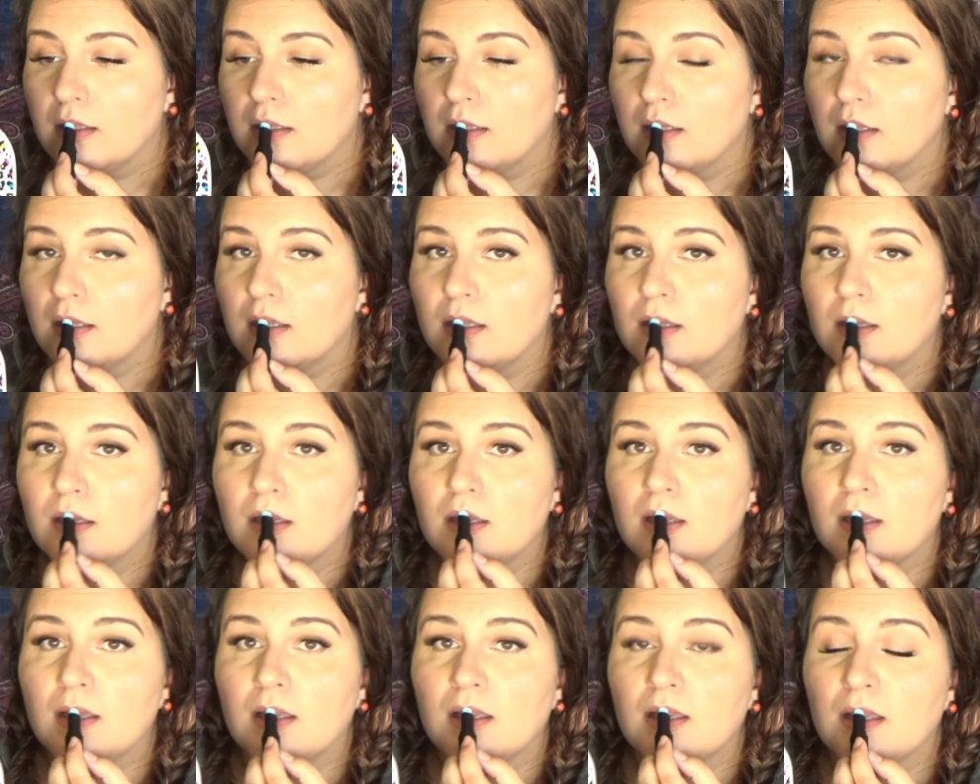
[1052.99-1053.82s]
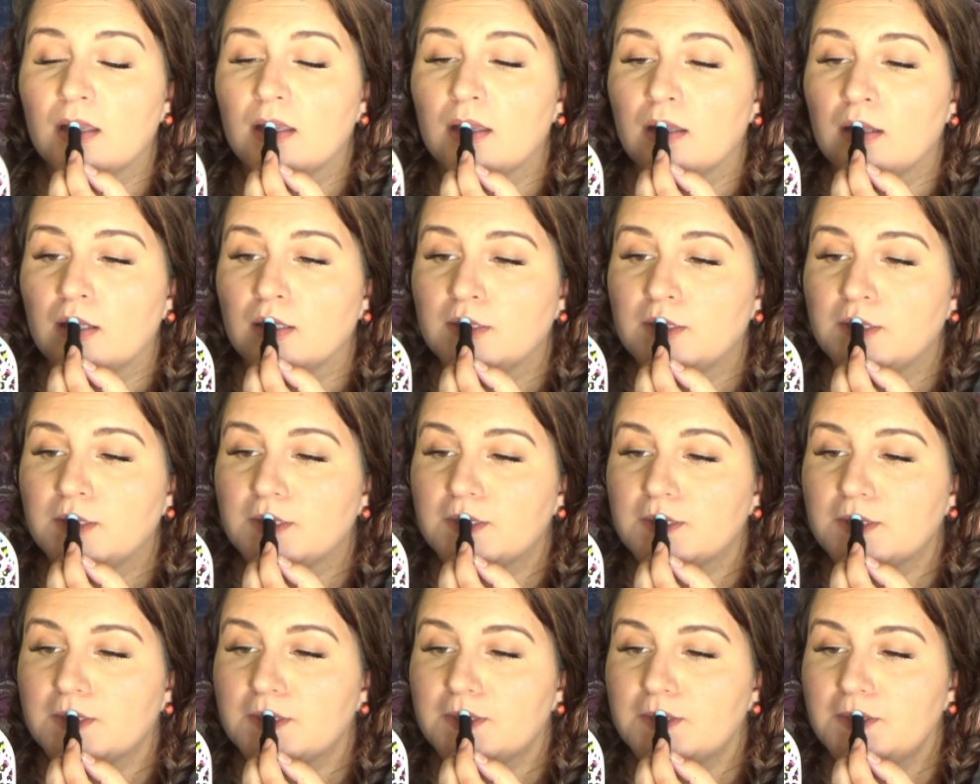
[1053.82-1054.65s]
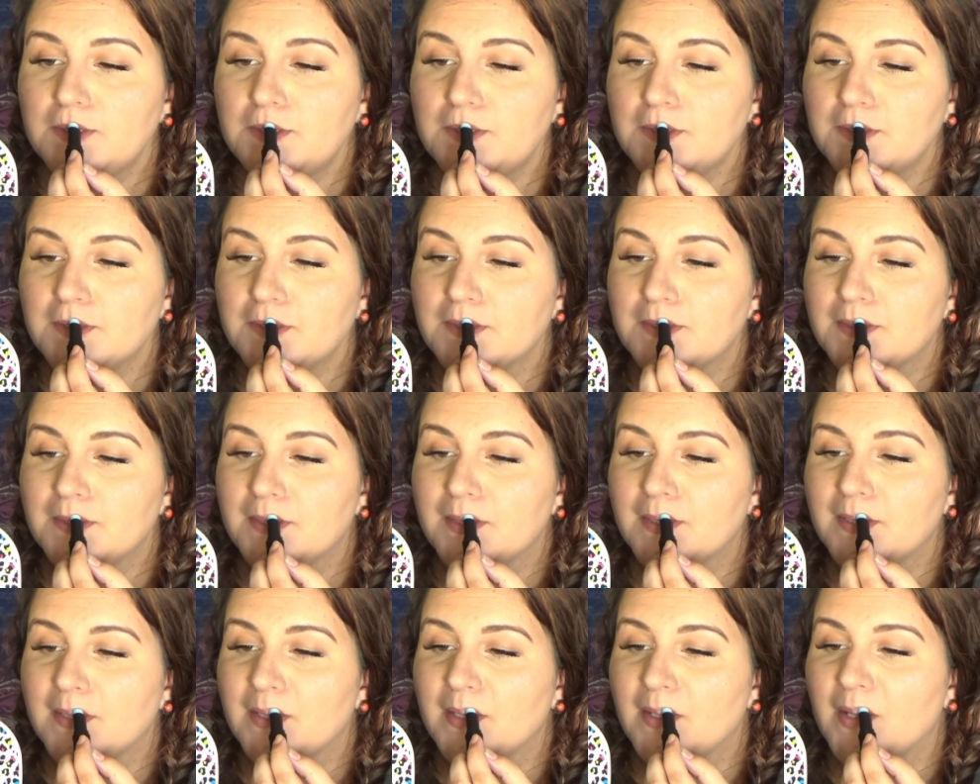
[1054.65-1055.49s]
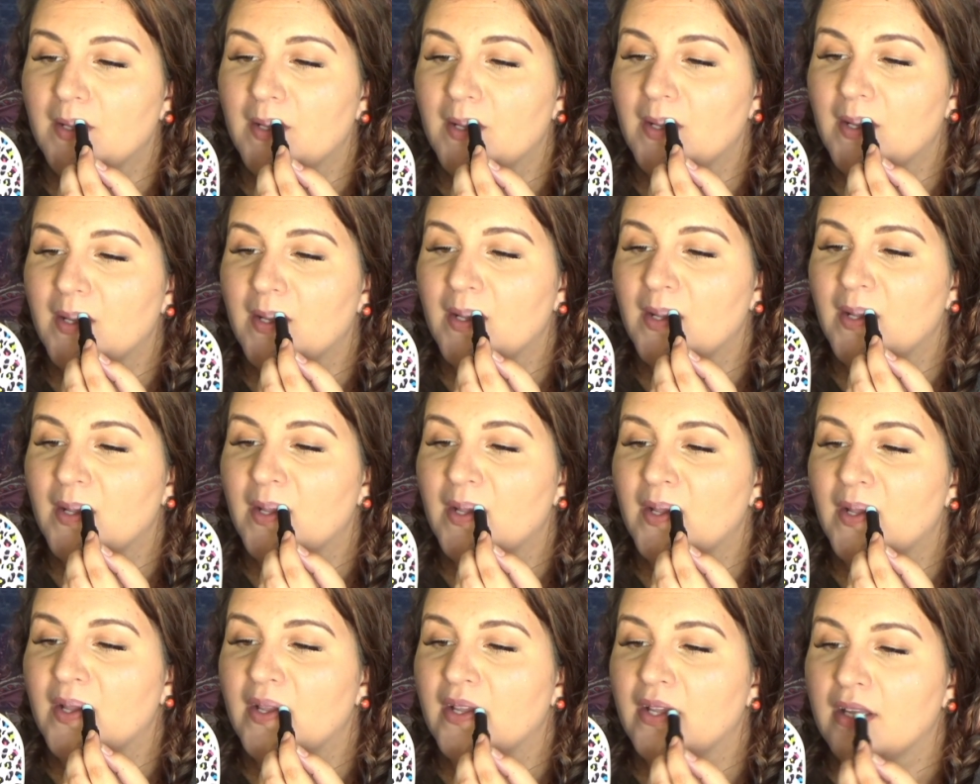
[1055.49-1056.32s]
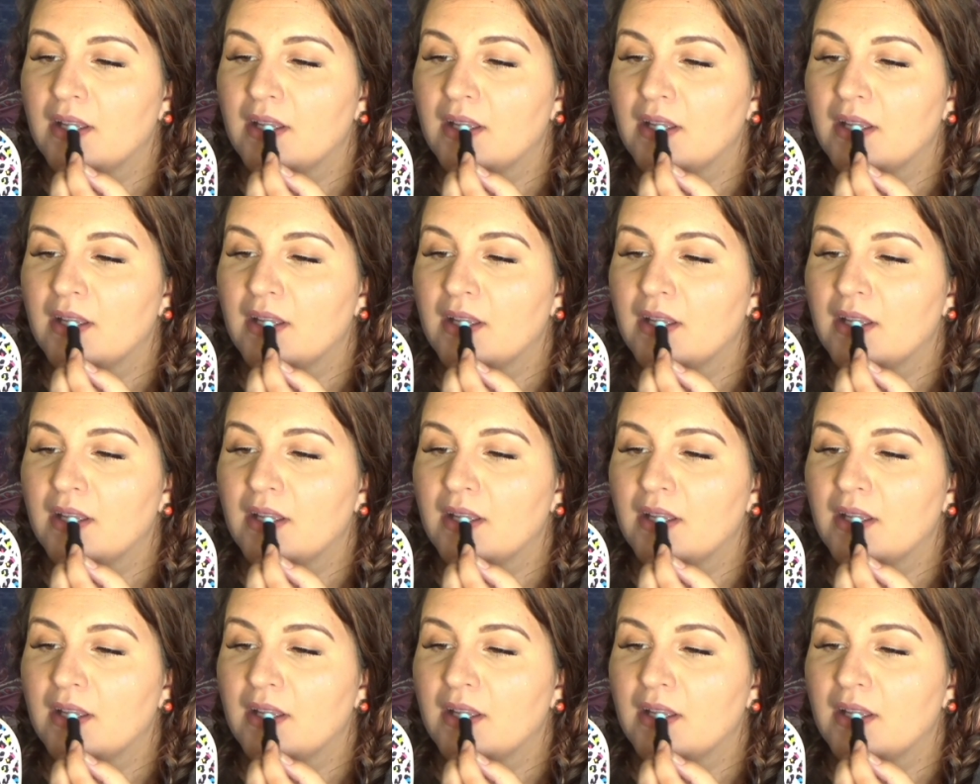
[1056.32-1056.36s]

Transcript: (no one is talking)